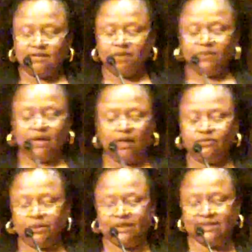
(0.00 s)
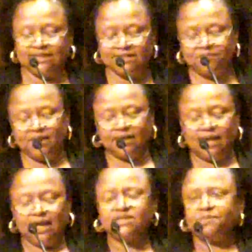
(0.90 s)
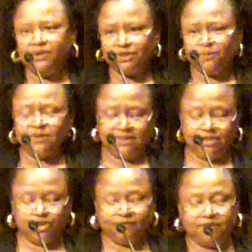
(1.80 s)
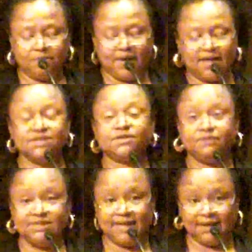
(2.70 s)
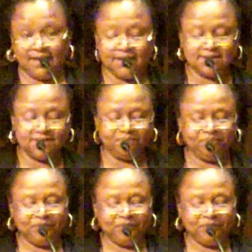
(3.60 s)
Don Miguel Ruiz has been a spiritual teacher for the past 3 decades.